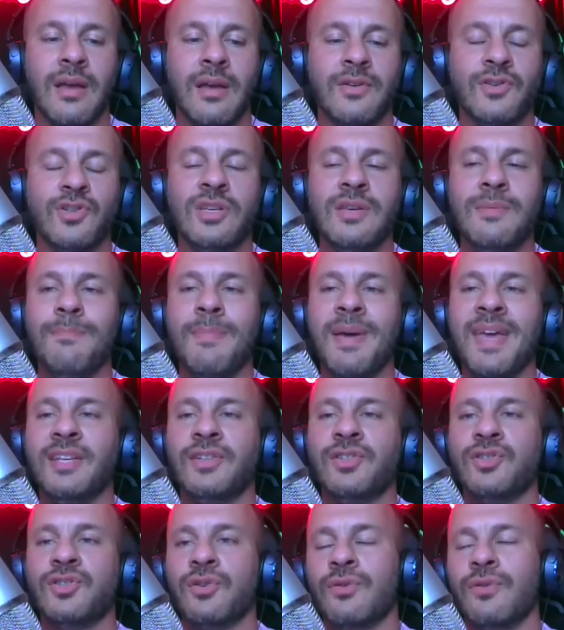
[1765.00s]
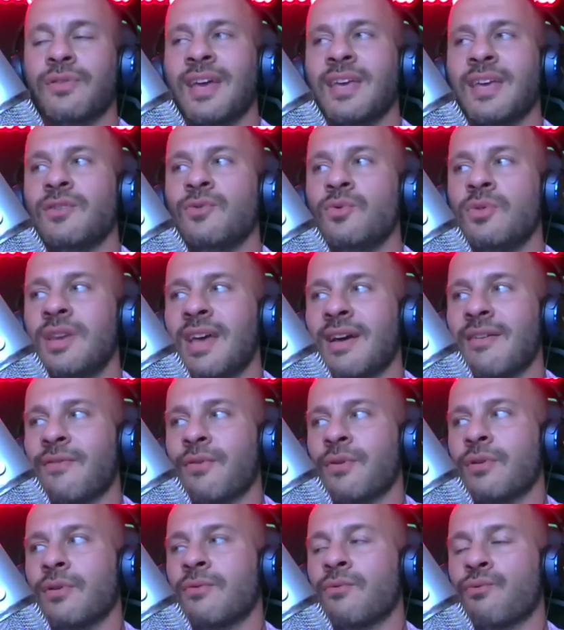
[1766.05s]
she makes sure that you
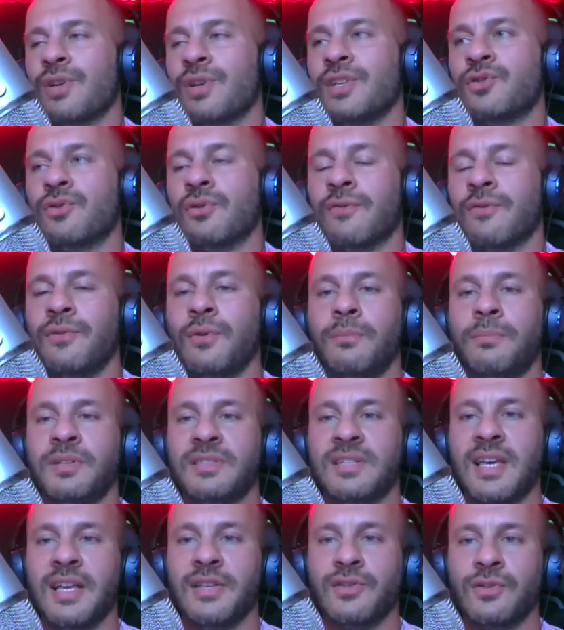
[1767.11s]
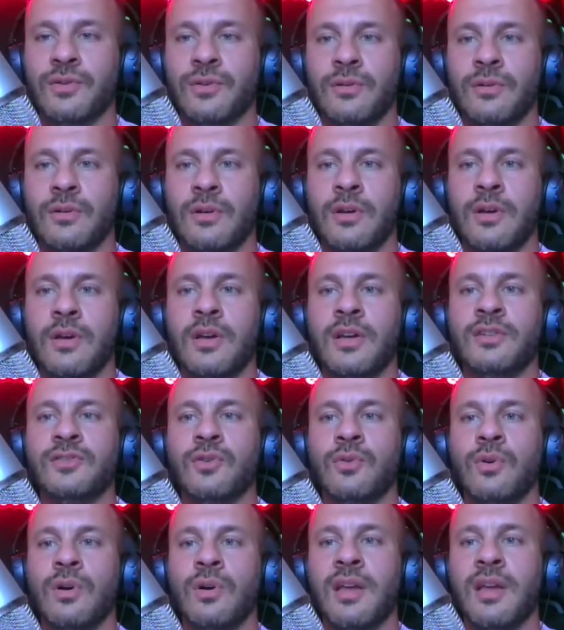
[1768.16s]
never reach your full potential.
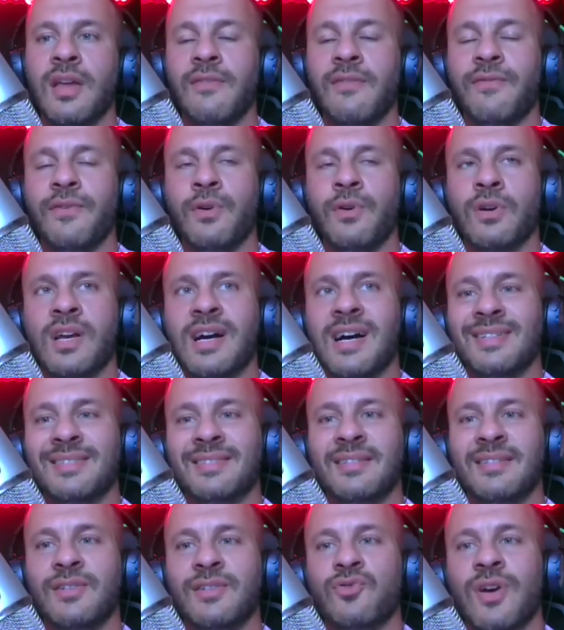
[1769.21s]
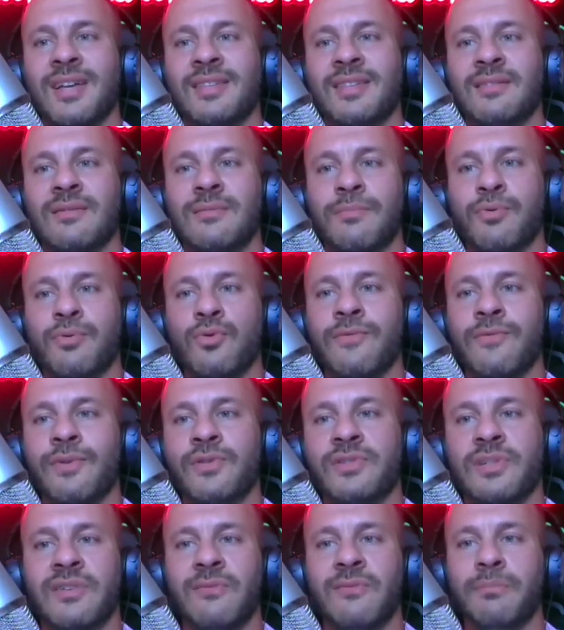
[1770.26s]
So if you're constantly trying to improve
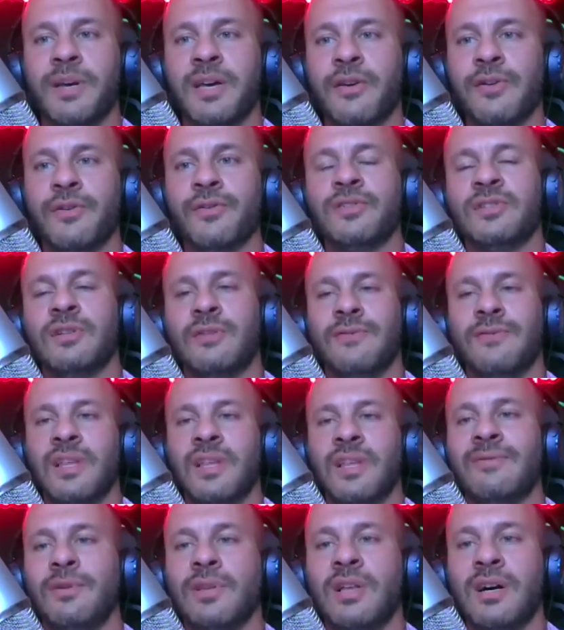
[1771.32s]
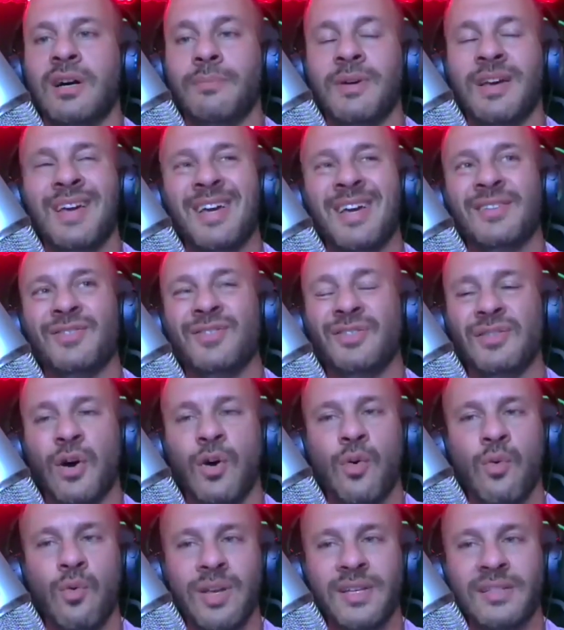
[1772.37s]
yourself, better yourself, level up, she's
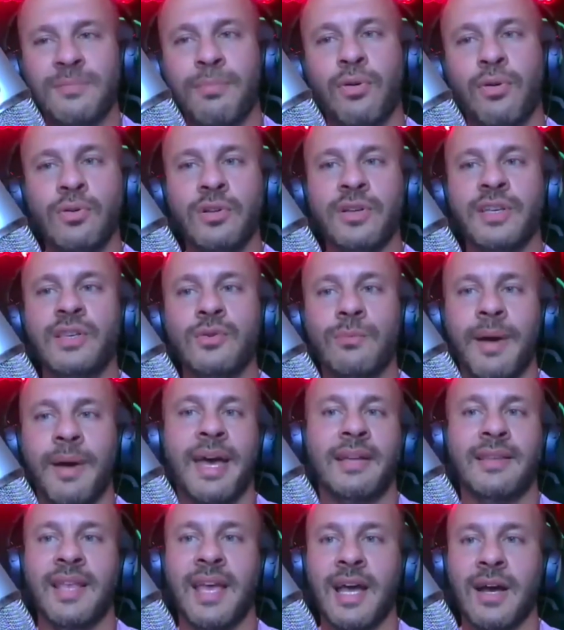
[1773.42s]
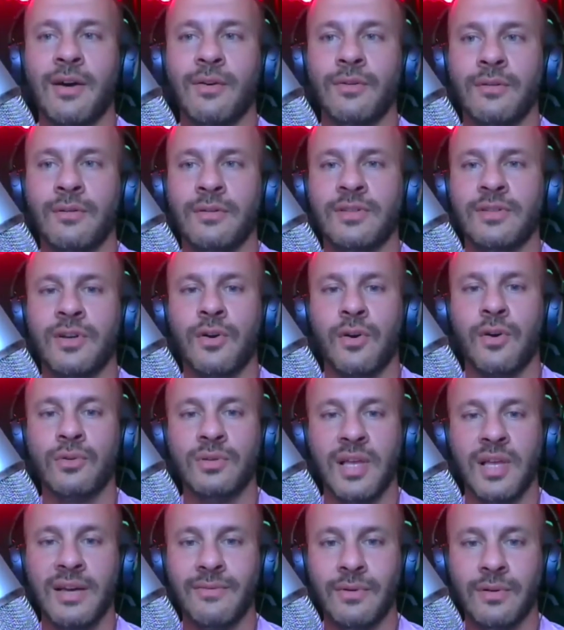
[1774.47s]
always pulling you back down to her
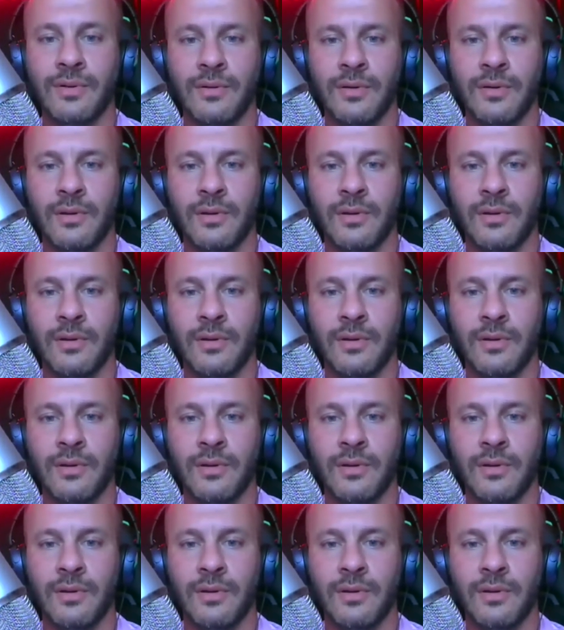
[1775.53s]
level.